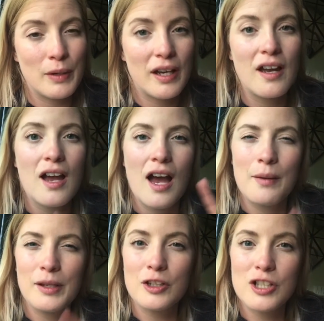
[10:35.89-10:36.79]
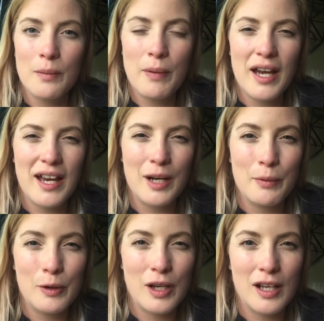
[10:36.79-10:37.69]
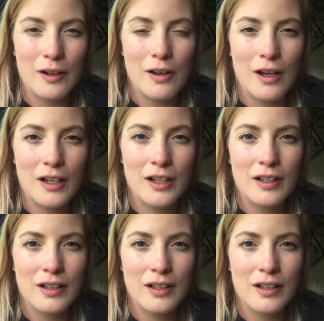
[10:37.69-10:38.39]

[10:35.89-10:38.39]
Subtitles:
But I mean, I'll check back at about 9 o'clock.